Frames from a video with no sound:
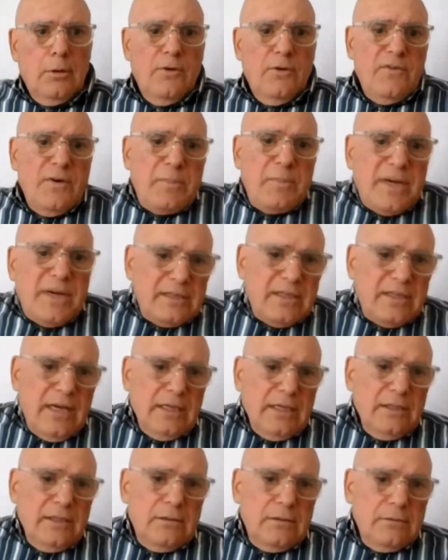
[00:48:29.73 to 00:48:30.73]
of
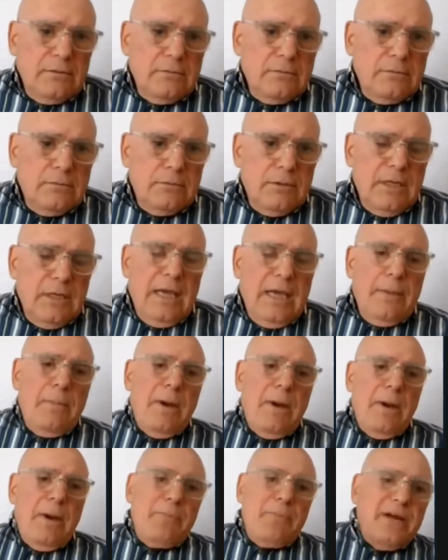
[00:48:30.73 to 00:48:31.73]
apartheid.
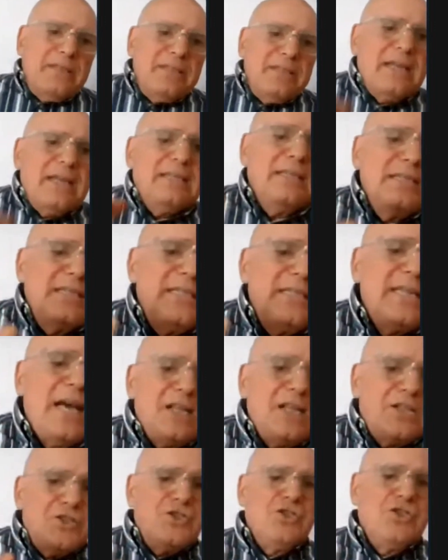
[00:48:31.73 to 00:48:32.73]
Apartheid is
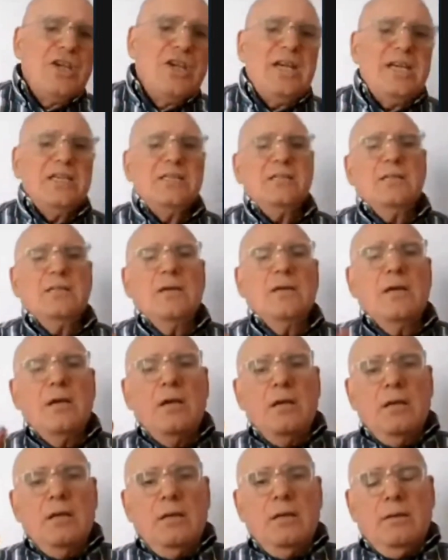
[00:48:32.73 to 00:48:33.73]
not just
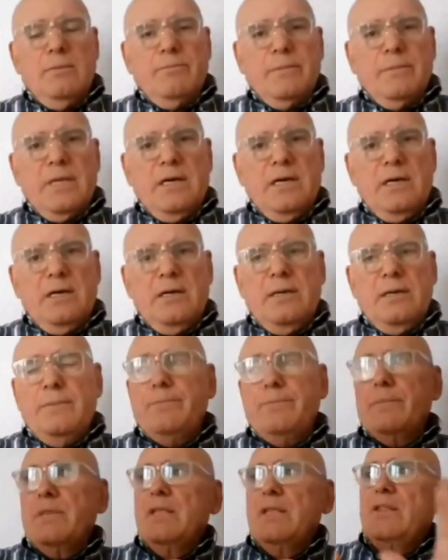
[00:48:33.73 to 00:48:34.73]

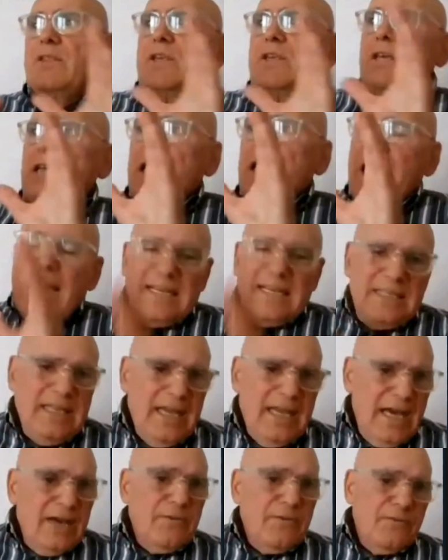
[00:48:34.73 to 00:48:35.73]
the
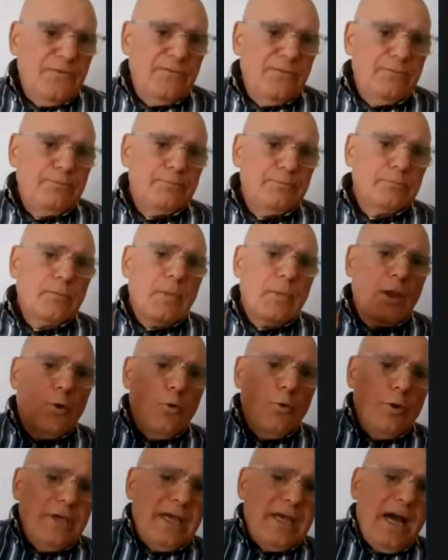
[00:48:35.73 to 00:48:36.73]
IDF
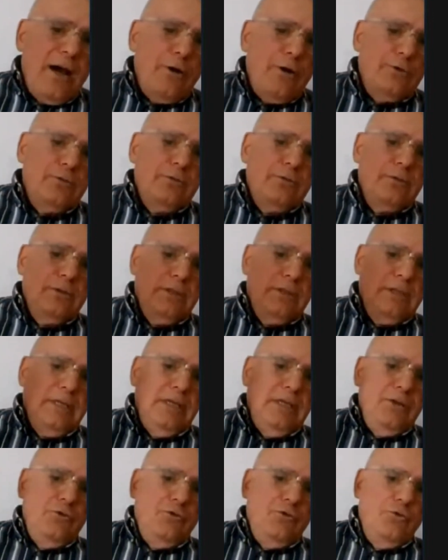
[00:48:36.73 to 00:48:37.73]
going out
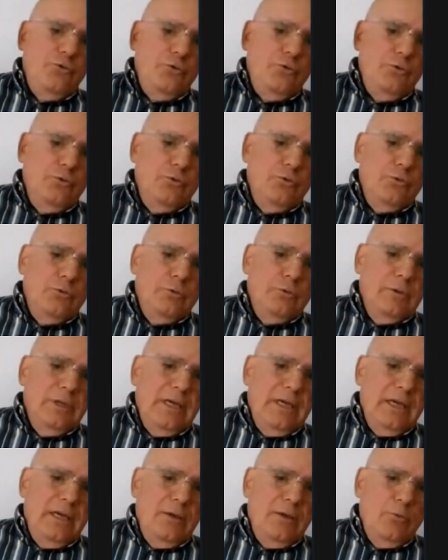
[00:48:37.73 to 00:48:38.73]
into
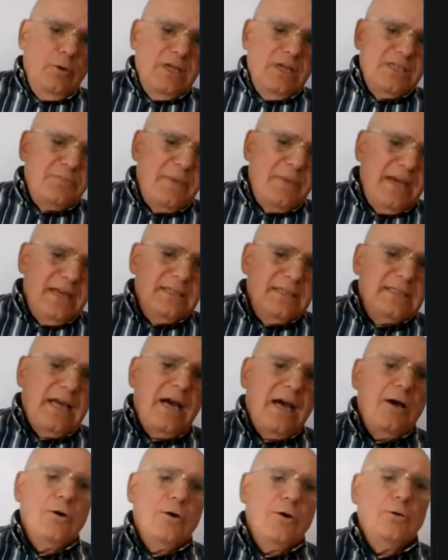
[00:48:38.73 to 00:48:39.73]
a West Bank
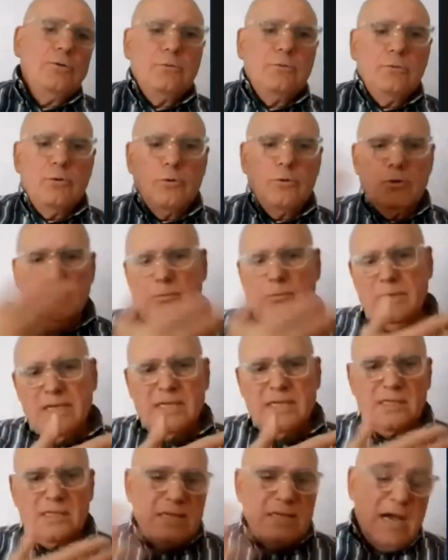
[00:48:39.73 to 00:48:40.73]
town, or
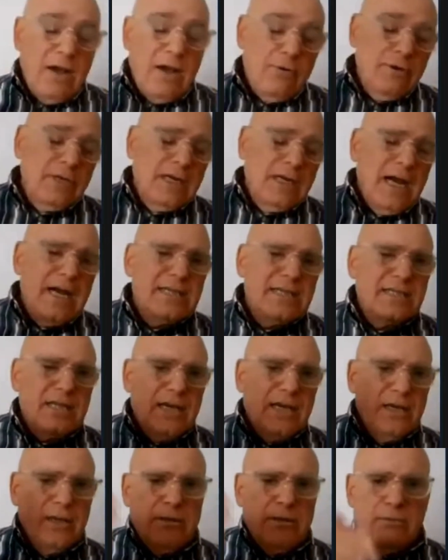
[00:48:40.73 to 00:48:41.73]
as now in
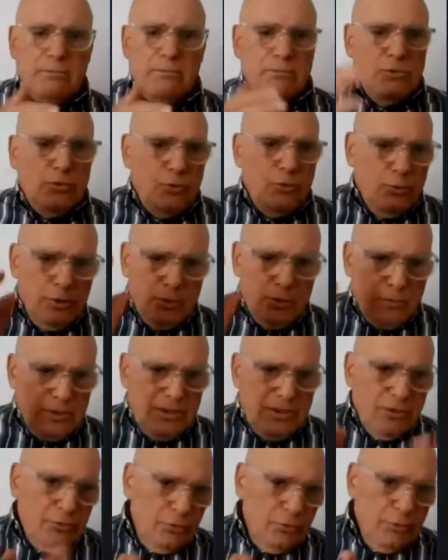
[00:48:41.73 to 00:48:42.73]
Gaza, and doing
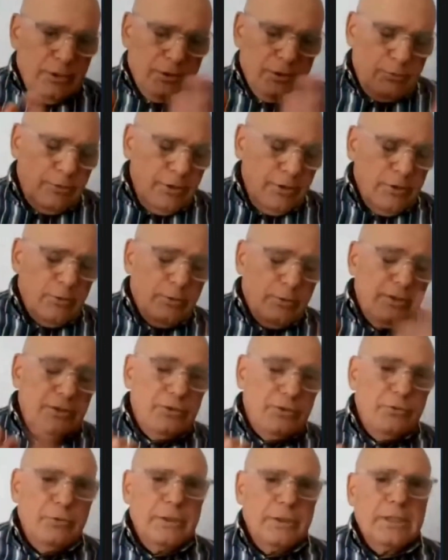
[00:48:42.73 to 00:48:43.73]
what they're doing. We know what
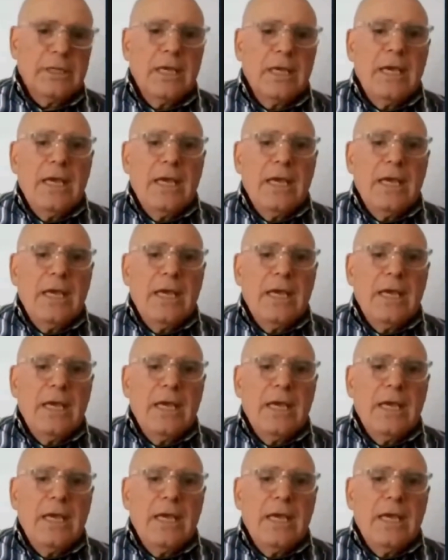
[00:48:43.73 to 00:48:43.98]
they're doing.